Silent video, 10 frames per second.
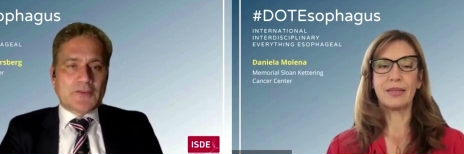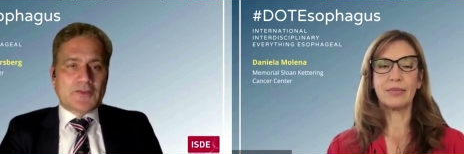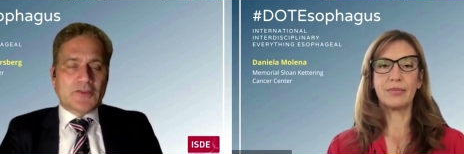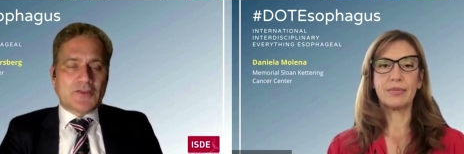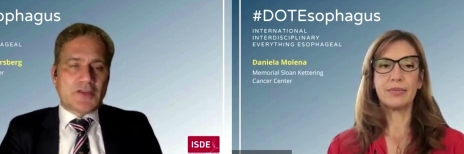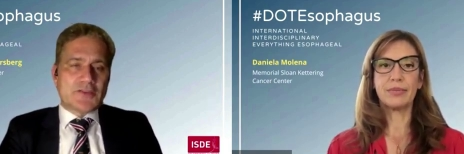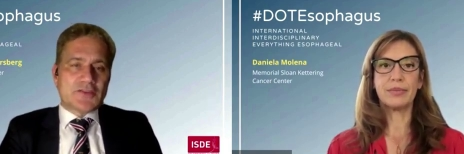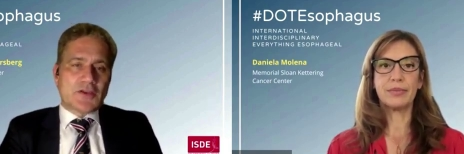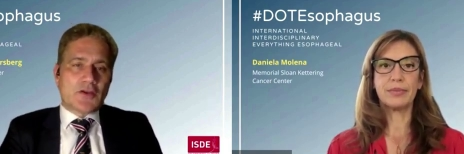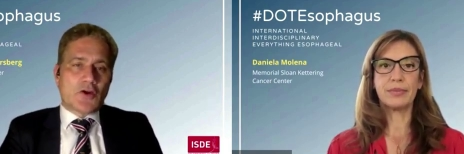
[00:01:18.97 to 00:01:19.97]
Speaker 1: such as
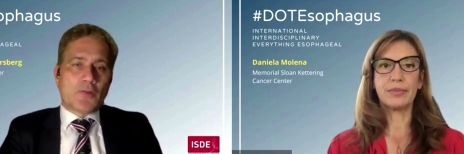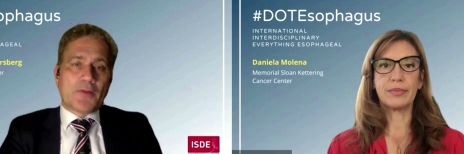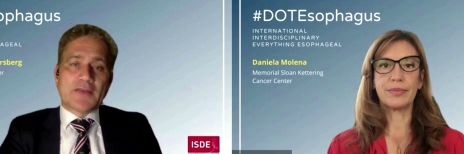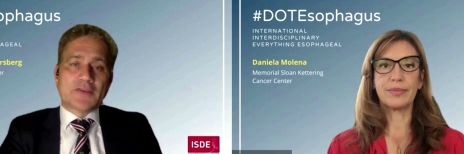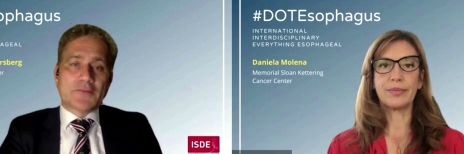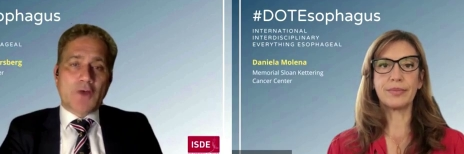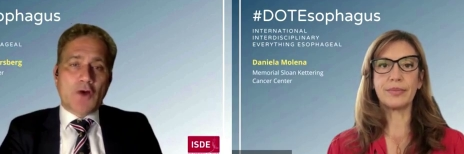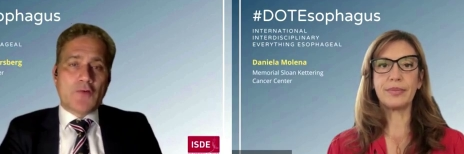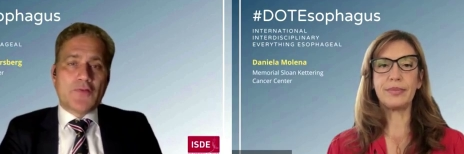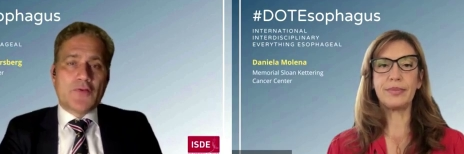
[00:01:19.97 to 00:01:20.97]
a comprehensive
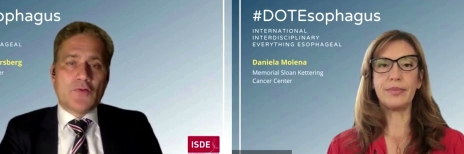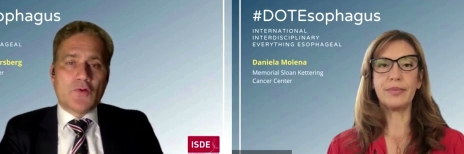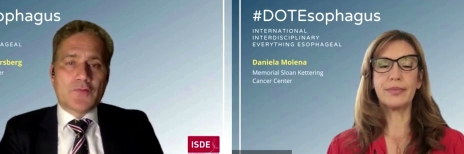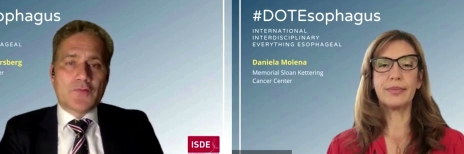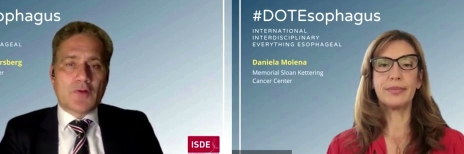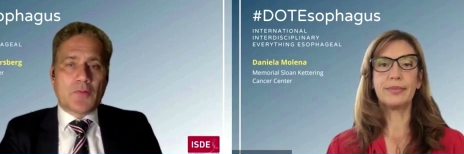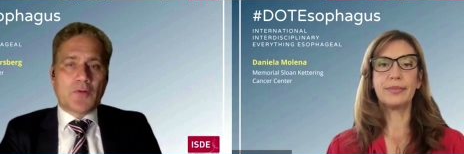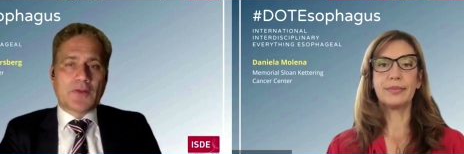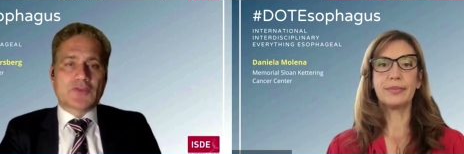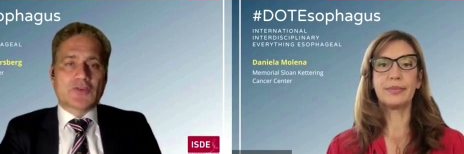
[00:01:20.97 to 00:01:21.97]
overview of the
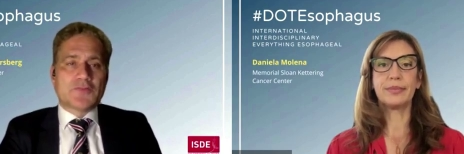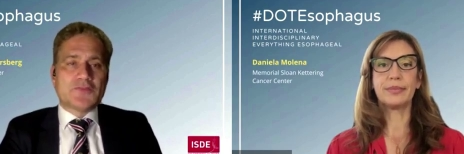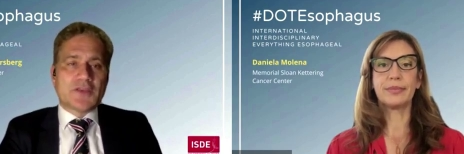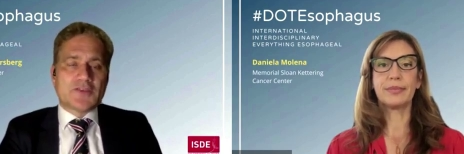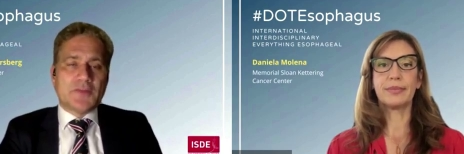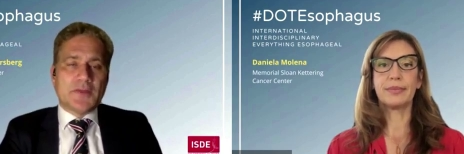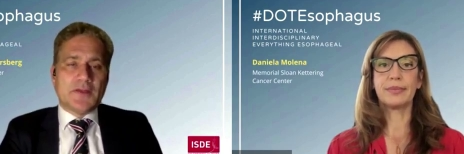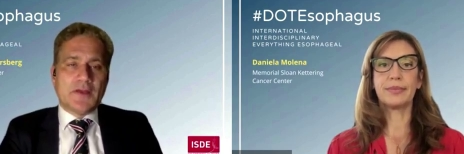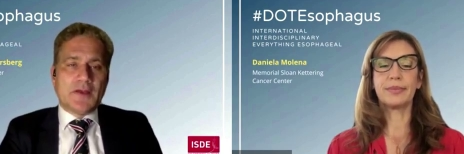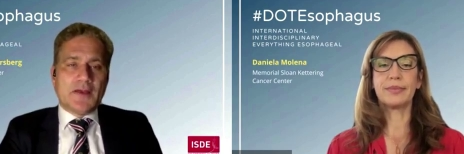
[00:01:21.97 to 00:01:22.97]
robotic
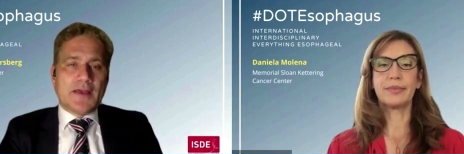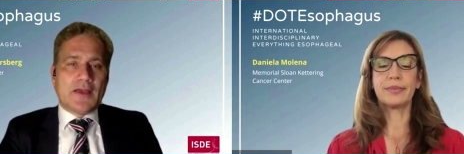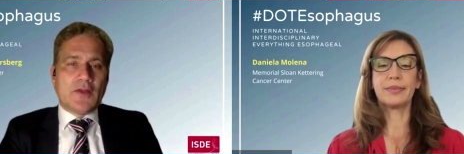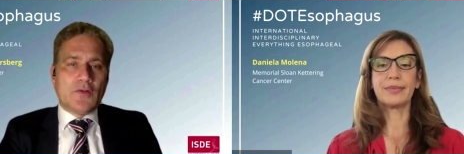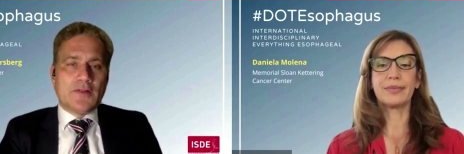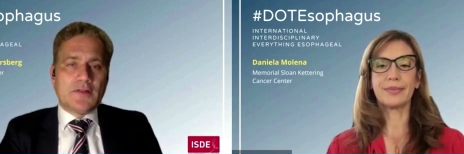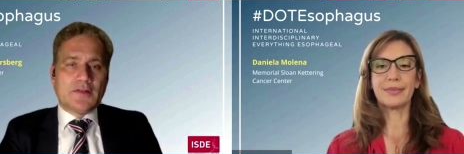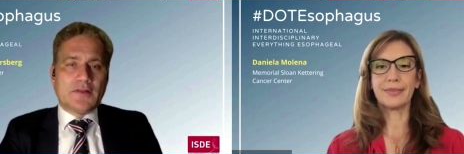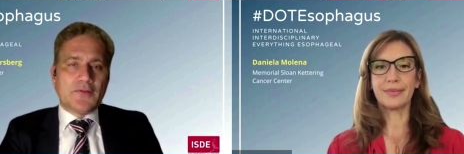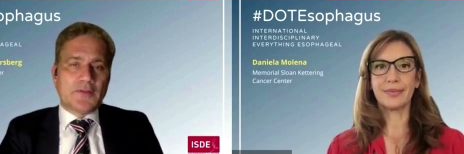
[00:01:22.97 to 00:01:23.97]
esophagectomy, including the
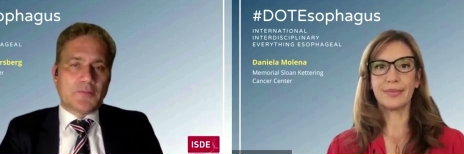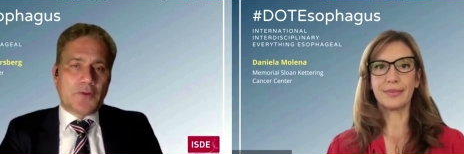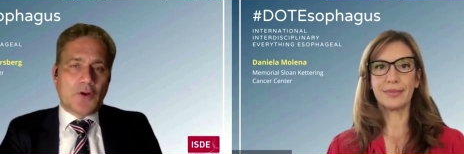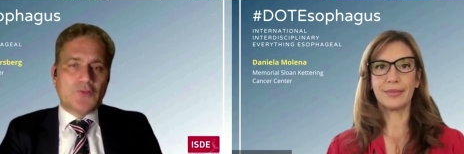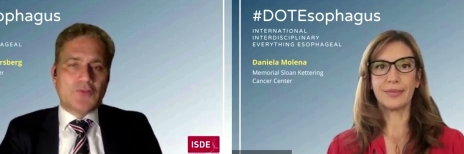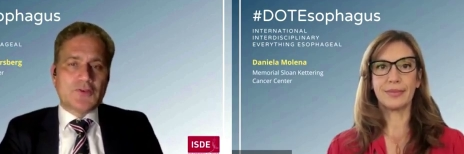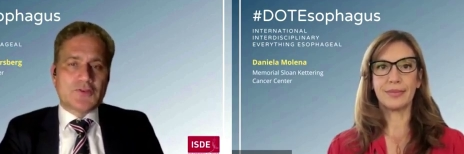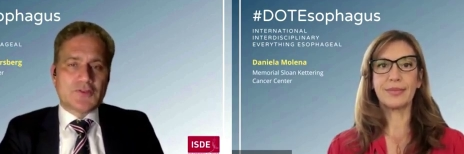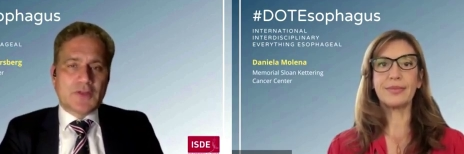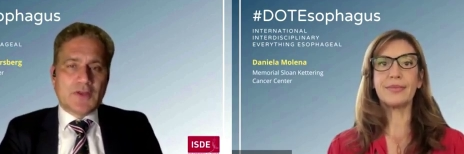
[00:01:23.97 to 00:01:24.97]
different approaches
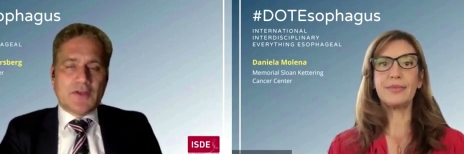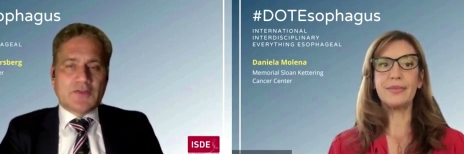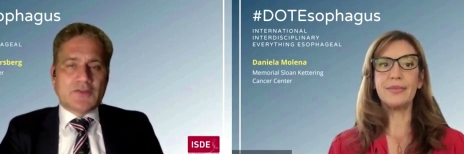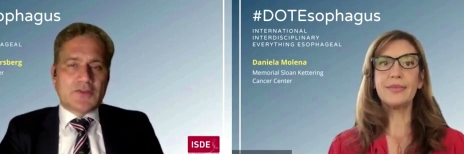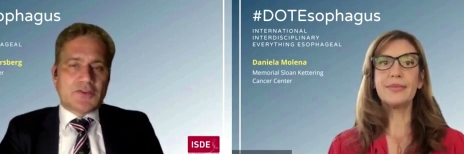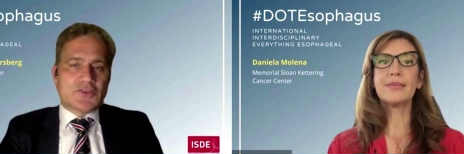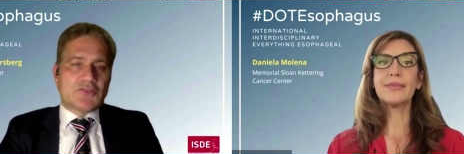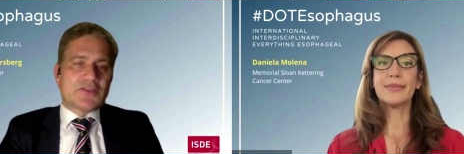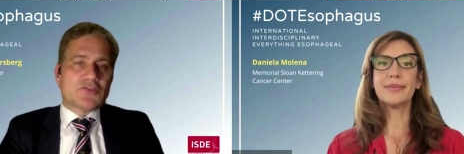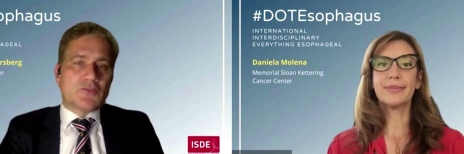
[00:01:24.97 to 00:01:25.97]
such as
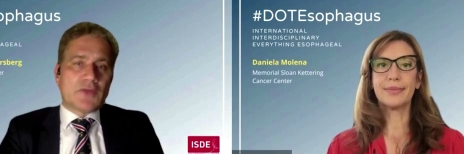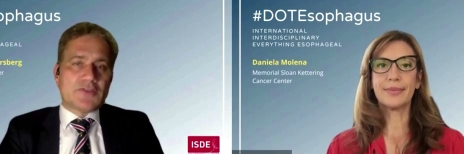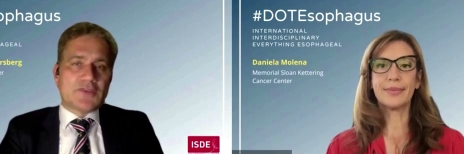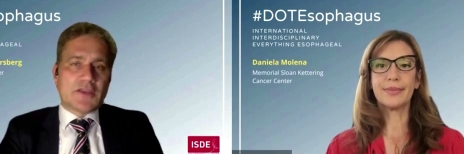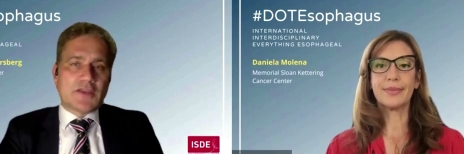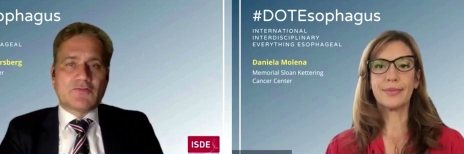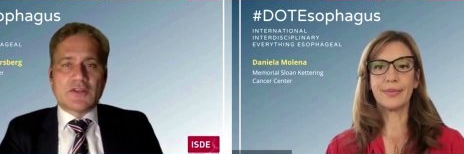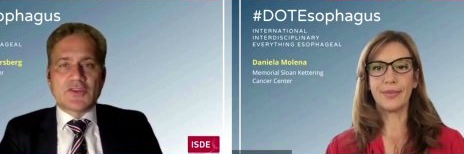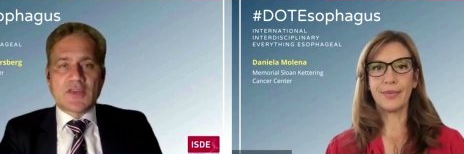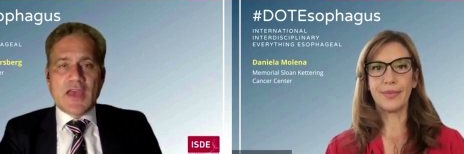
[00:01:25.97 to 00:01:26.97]
transthoracic,
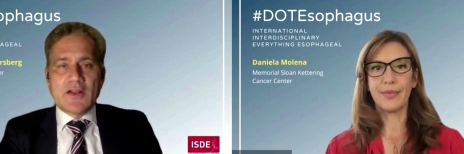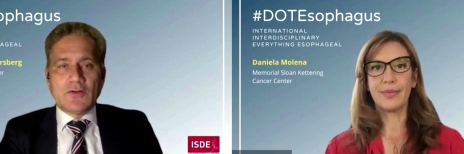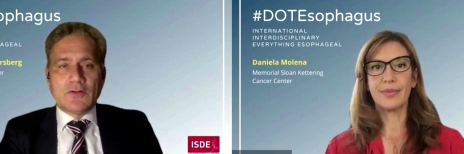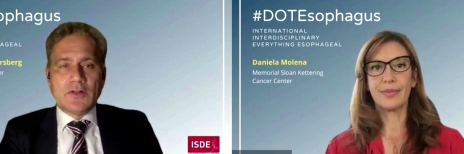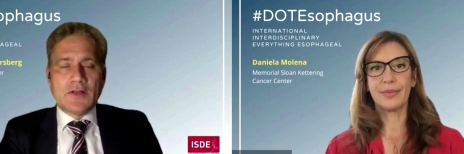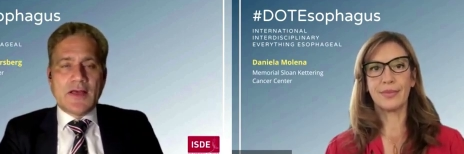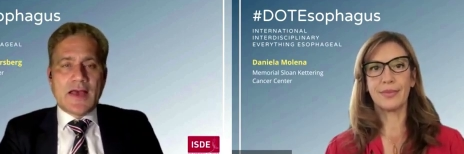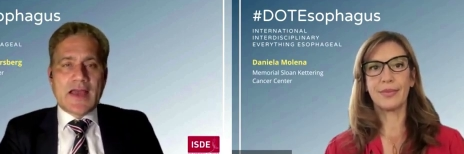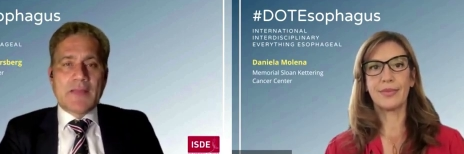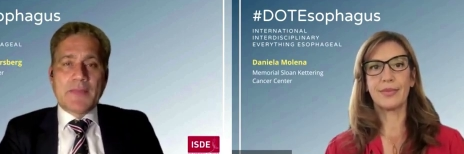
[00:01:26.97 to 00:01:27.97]
transhiatal,
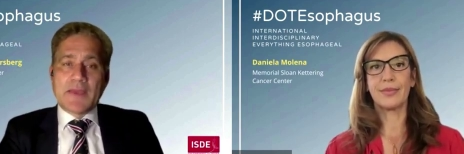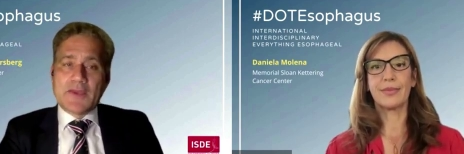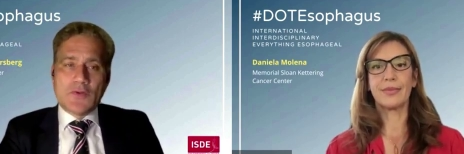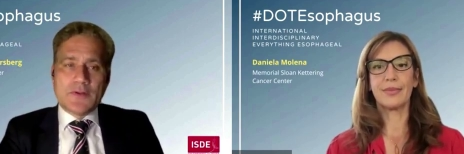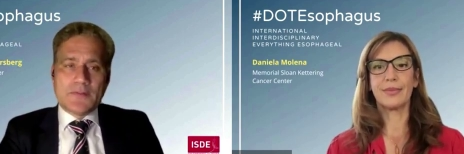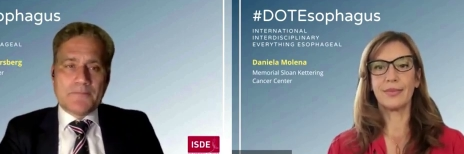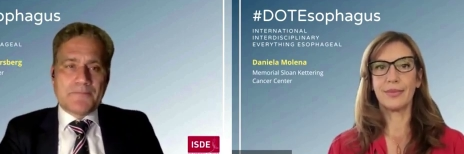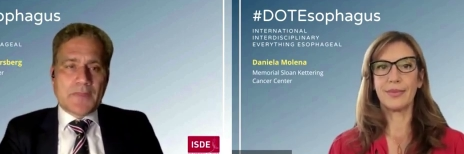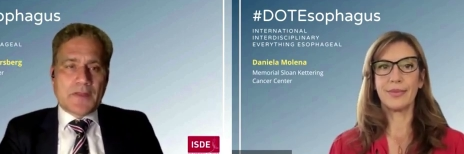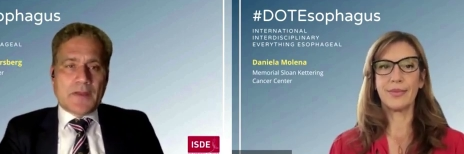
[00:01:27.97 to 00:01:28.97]
and the McKeown,
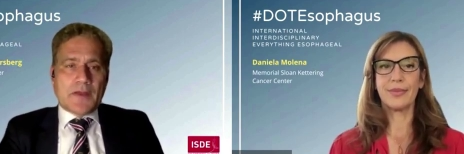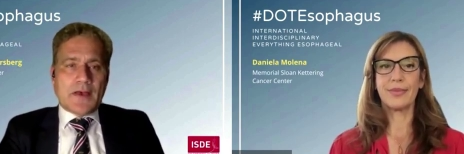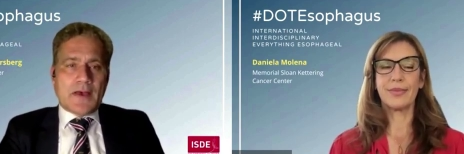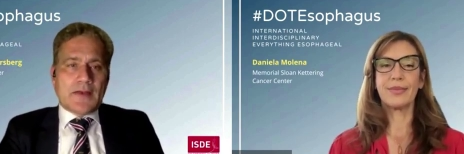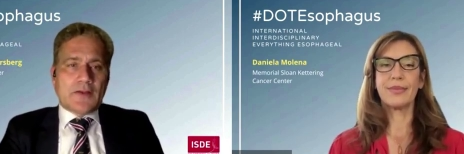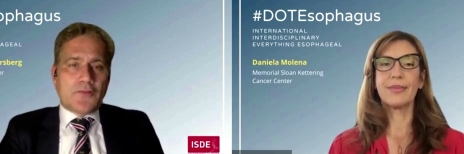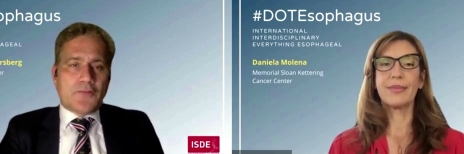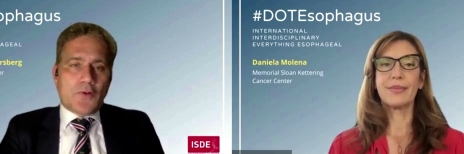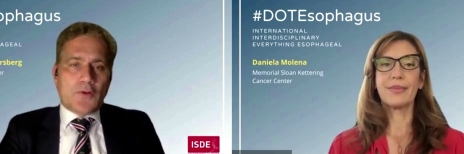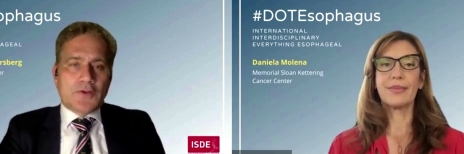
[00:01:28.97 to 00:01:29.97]
and a
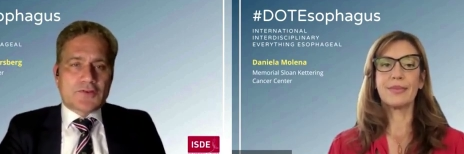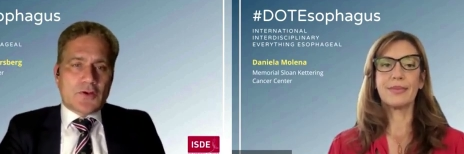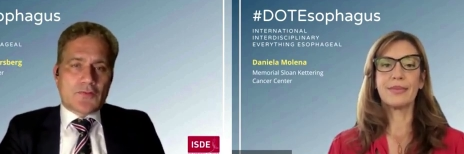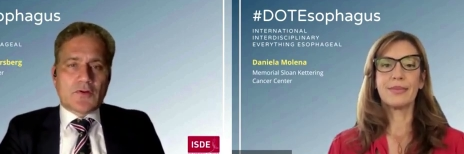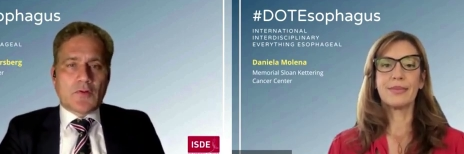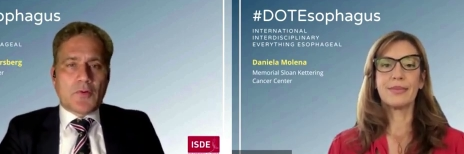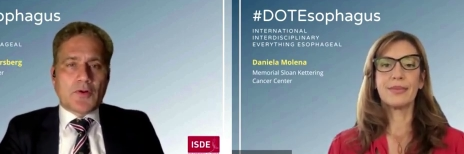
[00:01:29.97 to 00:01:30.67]
focus on the